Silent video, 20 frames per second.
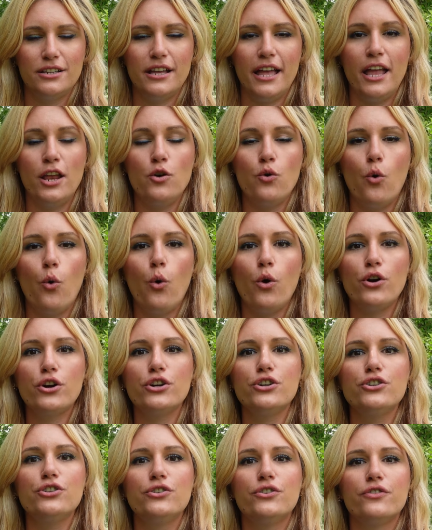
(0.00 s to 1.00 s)
in
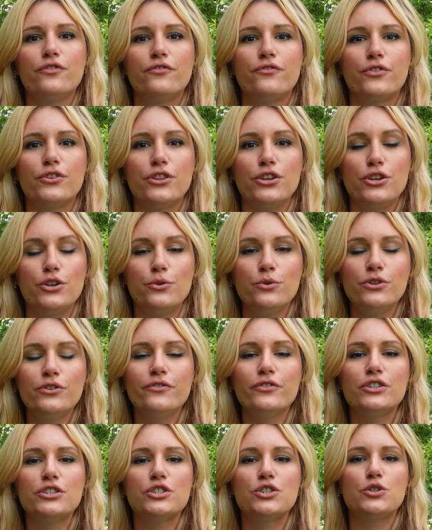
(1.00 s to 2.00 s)
order for the
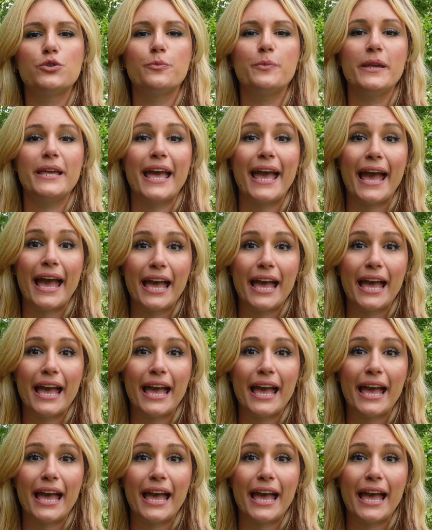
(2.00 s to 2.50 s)
universe to be